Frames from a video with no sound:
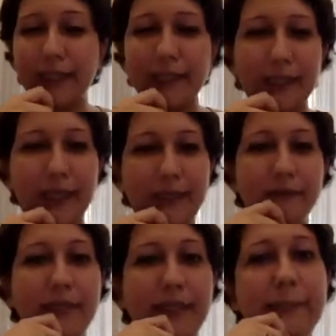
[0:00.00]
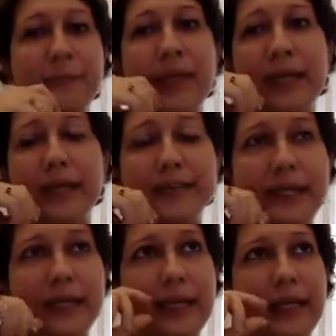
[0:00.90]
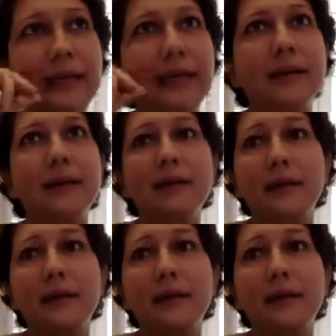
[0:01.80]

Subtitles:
At the end of the day, is that in India,